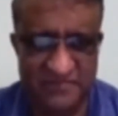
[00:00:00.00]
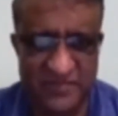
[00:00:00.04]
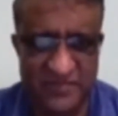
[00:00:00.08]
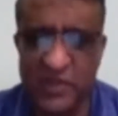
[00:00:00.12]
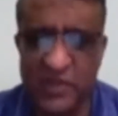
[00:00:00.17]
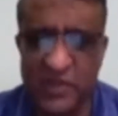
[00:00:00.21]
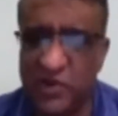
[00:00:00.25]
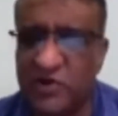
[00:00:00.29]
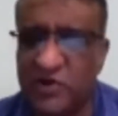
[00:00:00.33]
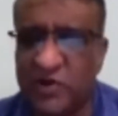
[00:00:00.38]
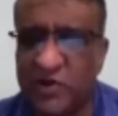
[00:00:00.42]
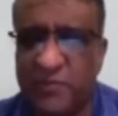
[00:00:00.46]

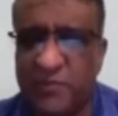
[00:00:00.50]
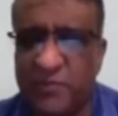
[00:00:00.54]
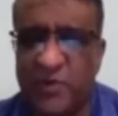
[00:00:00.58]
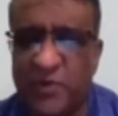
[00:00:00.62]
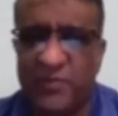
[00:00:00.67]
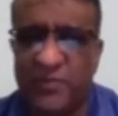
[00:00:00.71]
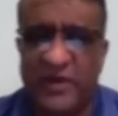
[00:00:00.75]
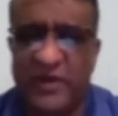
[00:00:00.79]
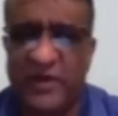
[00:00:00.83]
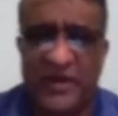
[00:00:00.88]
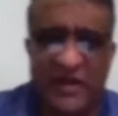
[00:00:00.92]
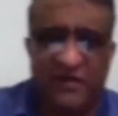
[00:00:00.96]
You have to
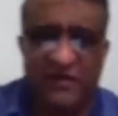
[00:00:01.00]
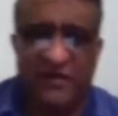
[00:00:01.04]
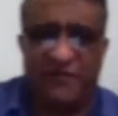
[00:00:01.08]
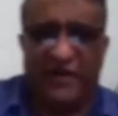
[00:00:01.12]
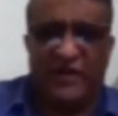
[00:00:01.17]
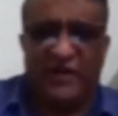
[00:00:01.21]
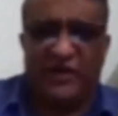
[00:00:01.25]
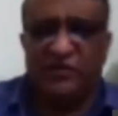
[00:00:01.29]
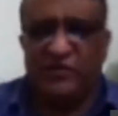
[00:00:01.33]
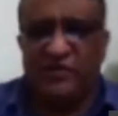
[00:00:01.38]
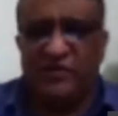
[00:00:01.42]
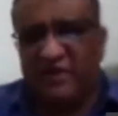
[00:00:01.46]
appropriately
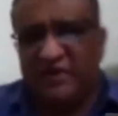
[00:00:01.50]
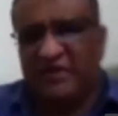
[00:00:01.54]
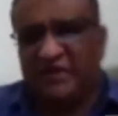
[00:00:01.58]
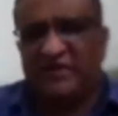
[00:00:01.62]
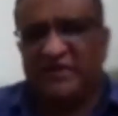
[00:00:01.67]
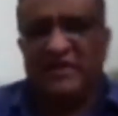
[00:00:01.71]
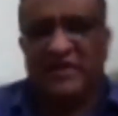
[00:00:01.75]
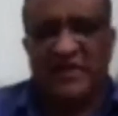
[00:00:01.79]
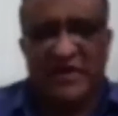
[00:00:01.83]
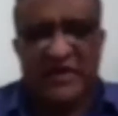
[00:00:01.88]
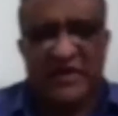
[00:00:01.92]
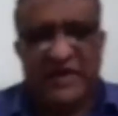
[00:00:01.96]
fine-tune
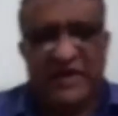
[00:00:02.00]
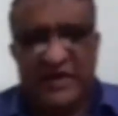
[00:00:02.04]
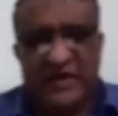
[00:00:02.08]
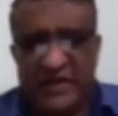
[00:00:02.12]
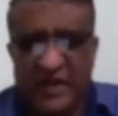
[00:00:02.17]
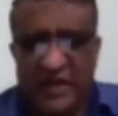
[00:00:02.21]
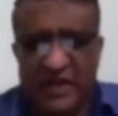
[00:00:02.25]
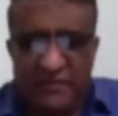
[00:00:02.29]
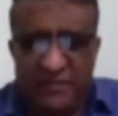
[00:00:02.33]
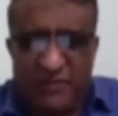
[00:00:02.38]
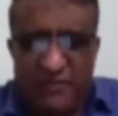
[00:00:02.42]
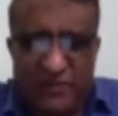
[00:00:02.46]
your
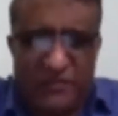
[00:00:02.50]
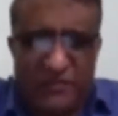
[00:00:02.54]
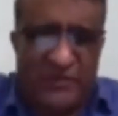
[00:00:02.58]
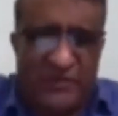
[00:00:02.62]
TLP. 1